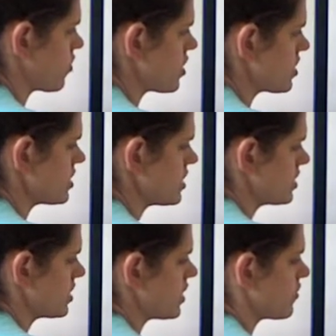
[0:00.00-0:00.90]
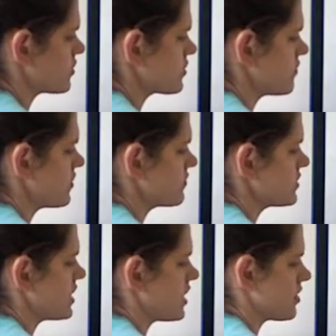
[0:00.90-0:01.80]
1 equals 15.
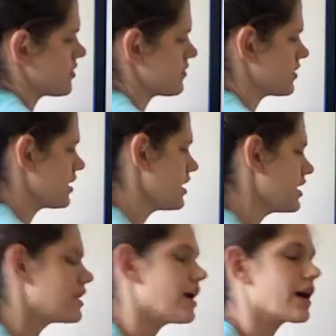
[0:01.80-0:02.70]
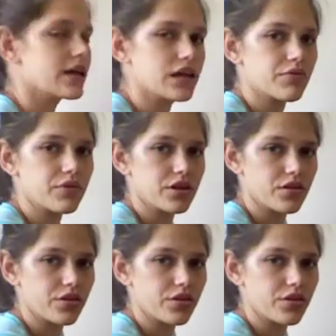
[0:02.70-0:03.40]
Now I gotta get rid of the